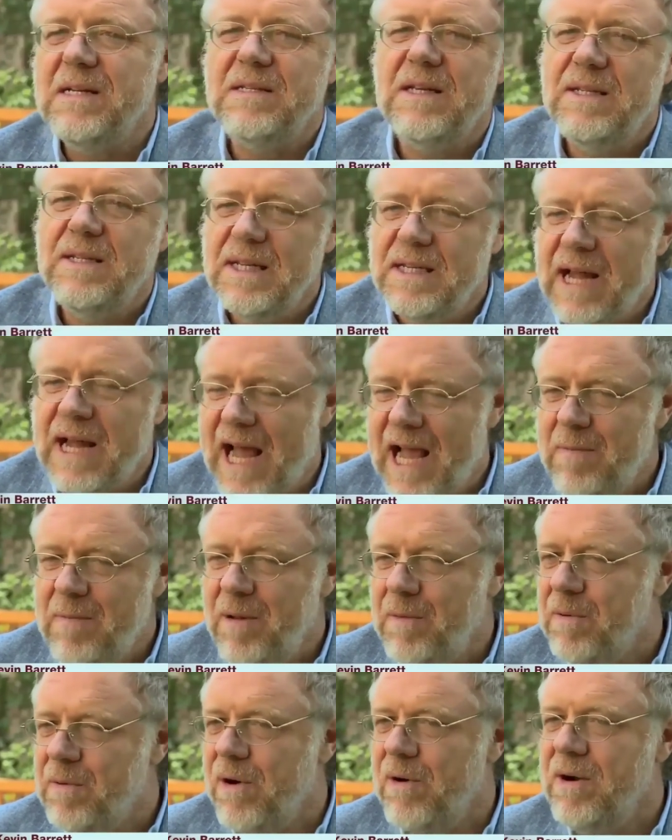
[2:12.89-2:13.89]
it's a
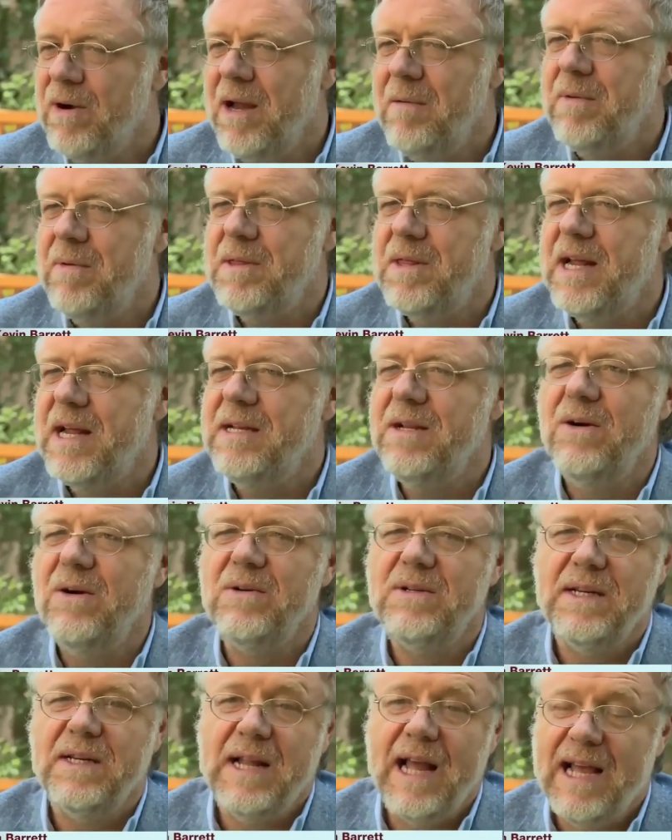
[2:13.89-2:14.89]
deniable program, but they
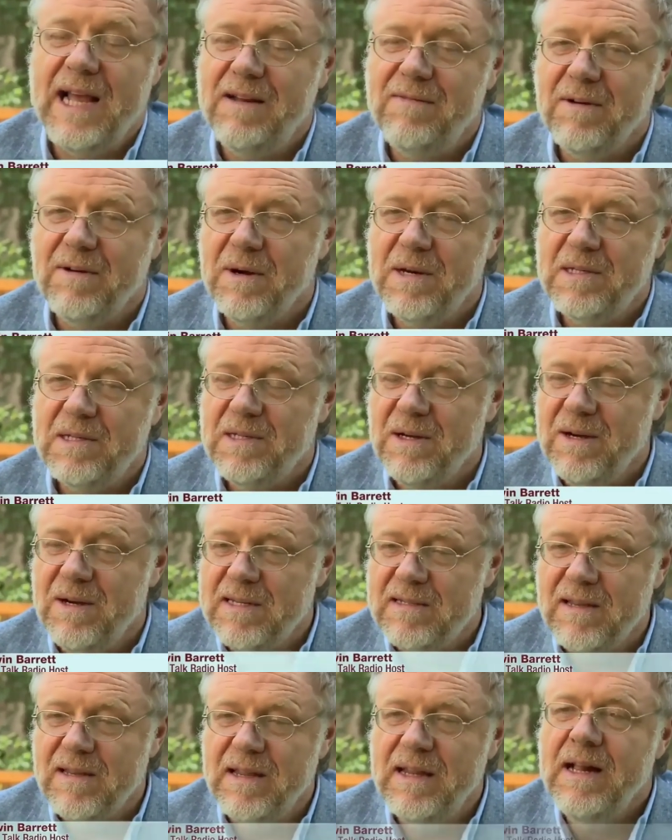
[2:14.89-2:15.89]
don't deny it very
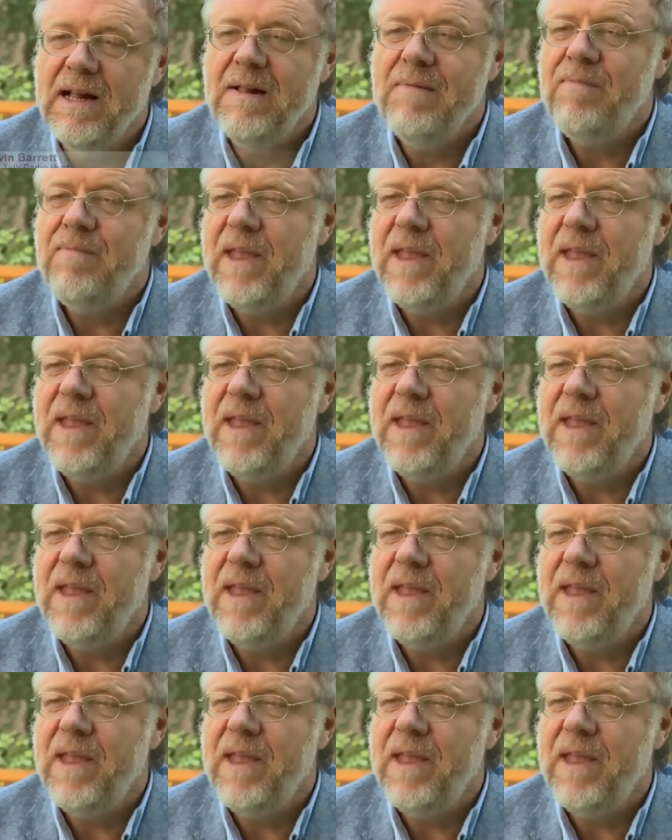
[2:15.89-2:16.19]
seriously,